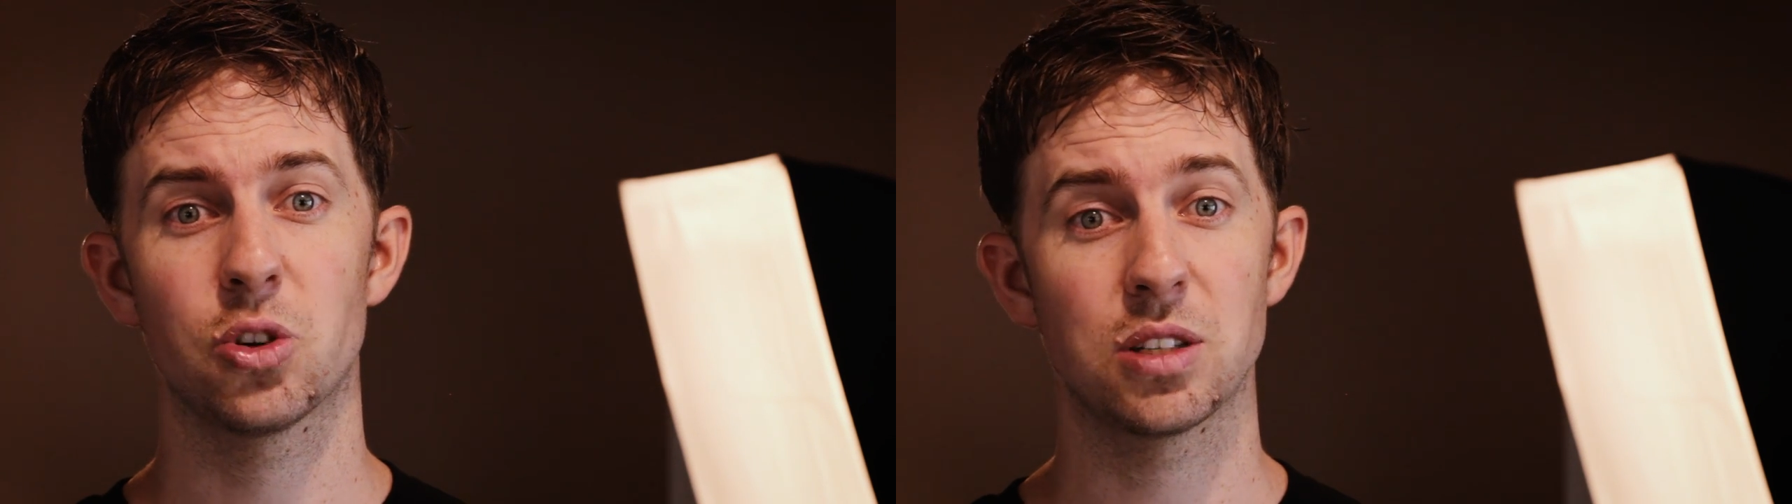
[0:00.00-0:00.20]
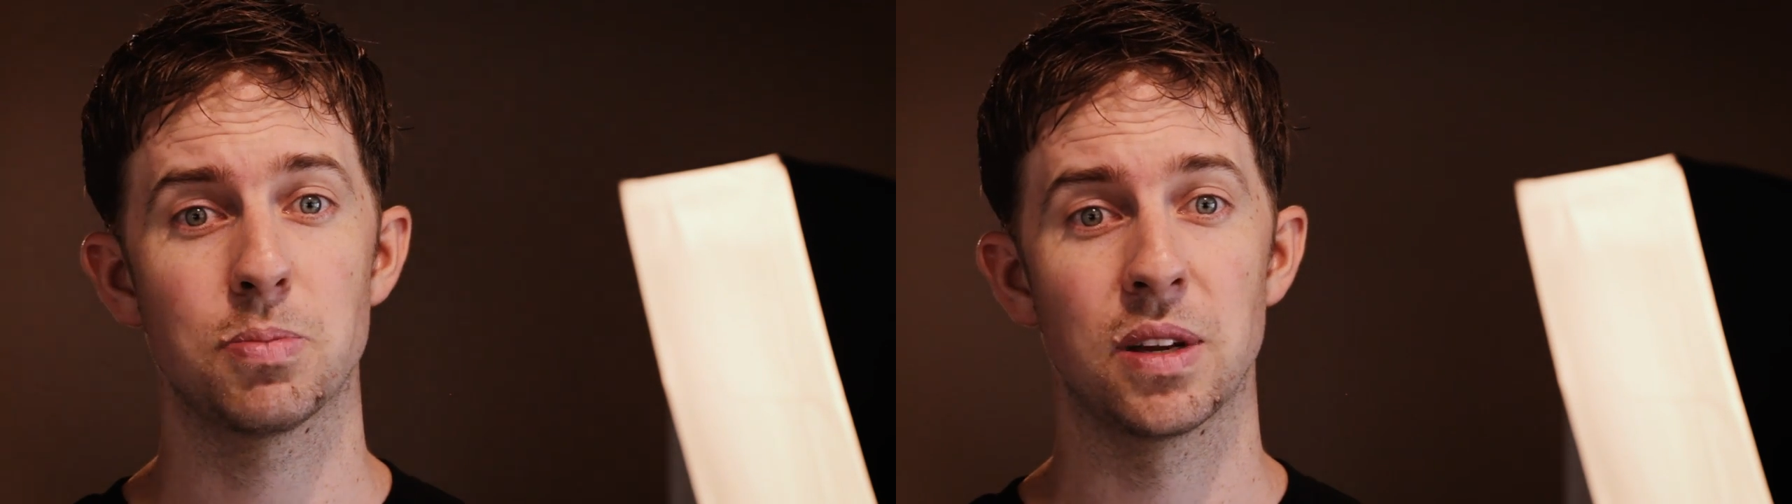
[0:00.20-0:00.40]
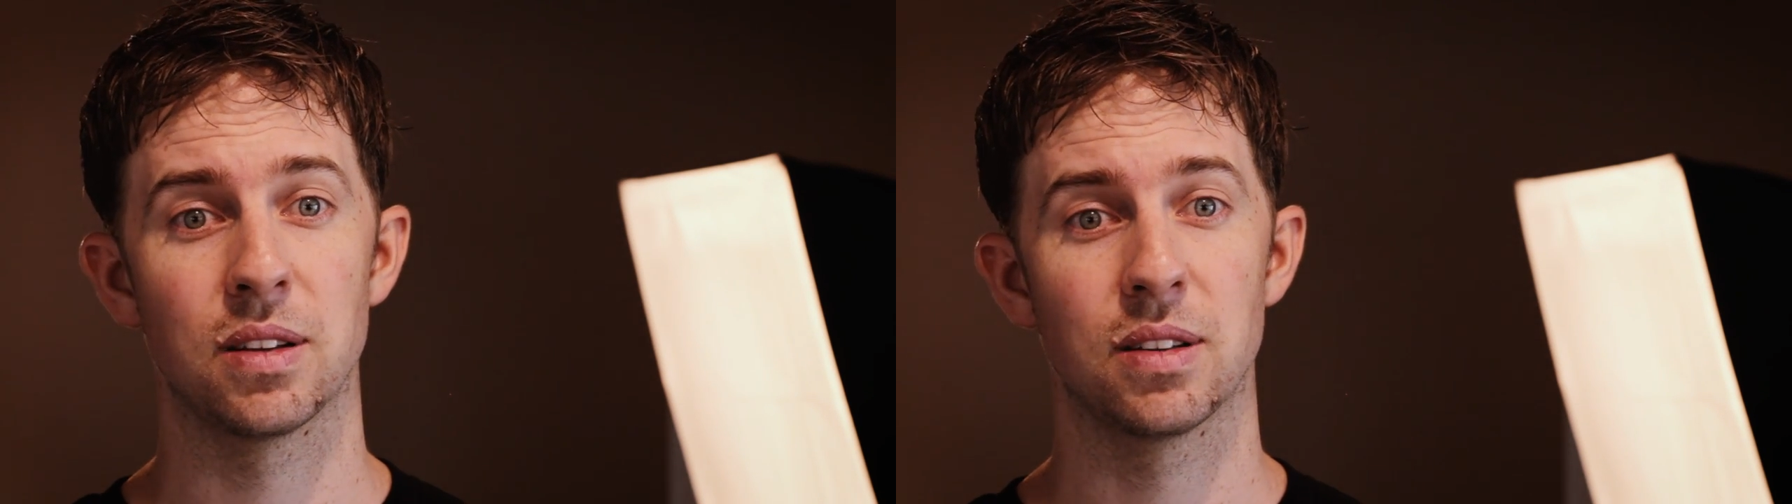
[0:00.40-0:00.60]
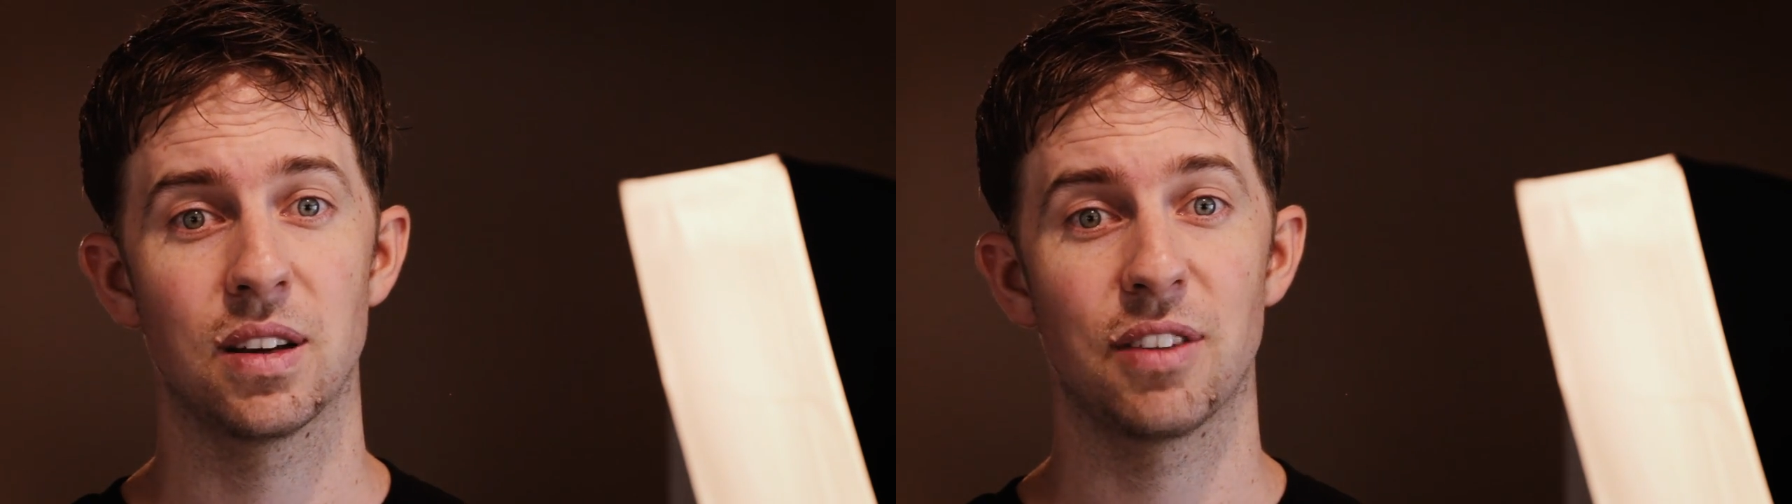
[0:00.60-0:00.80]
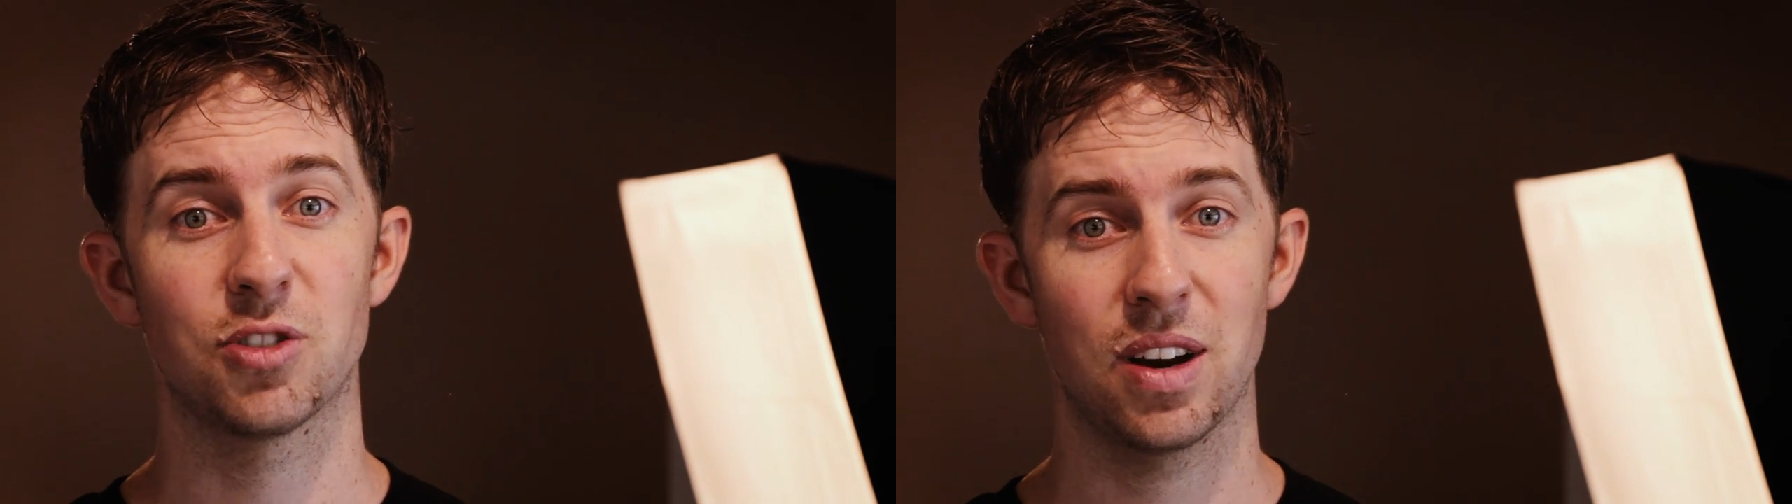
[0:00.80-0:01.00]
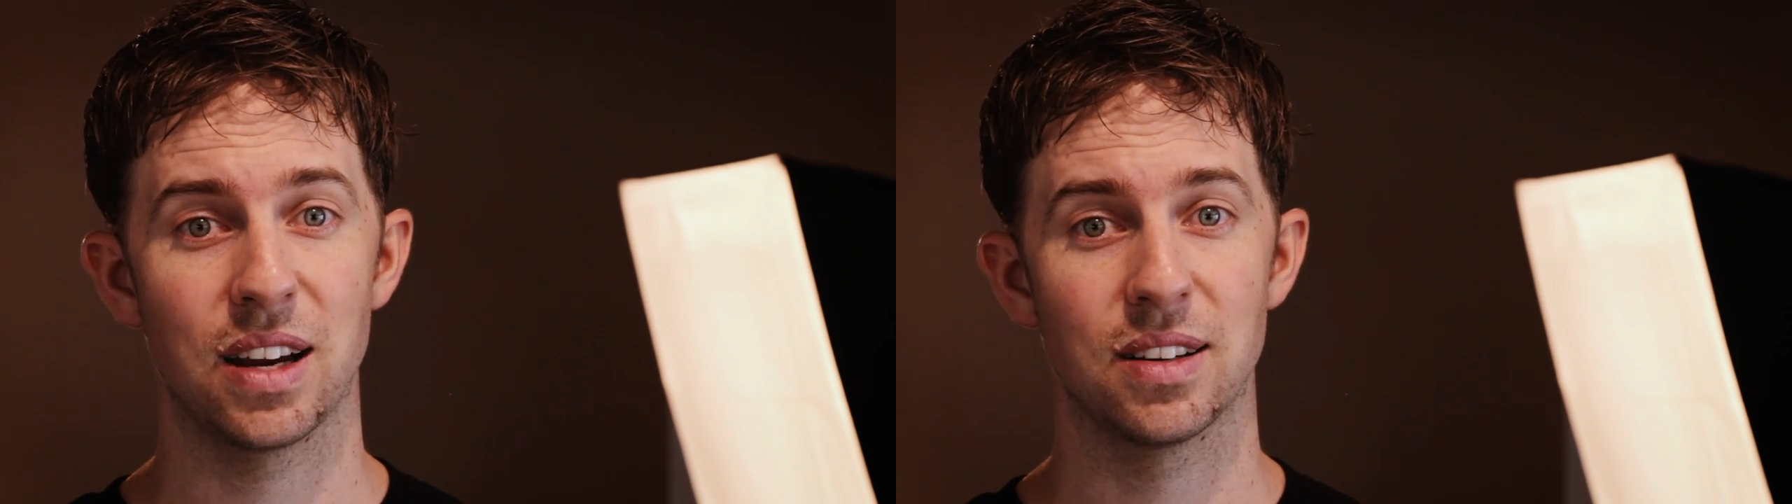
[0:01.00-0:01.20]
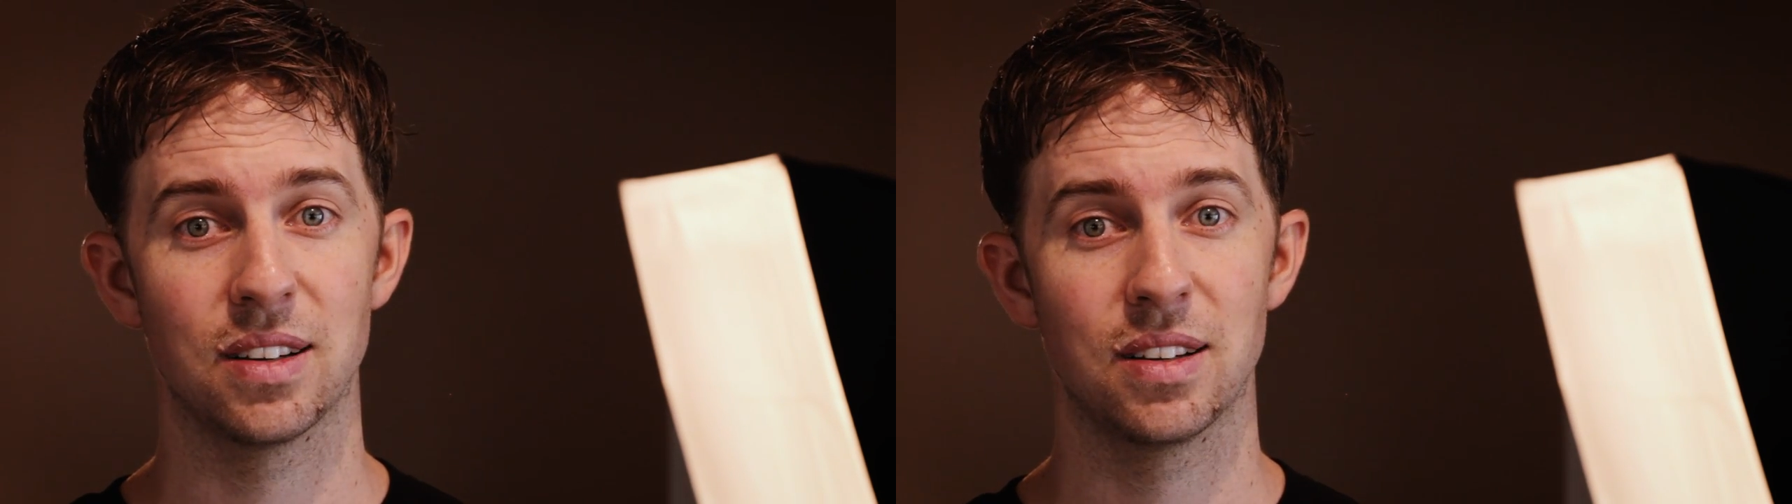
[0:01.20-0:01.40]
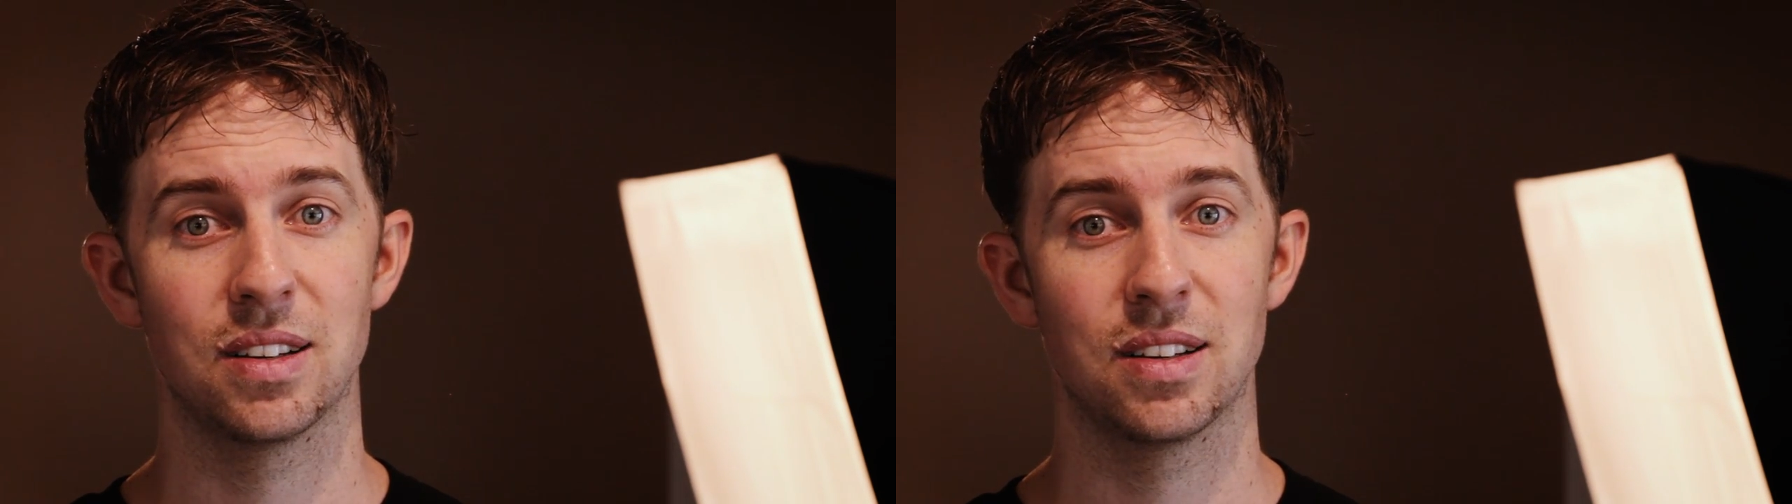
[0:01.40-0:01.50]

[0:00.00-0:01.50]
Trust me, I've tried.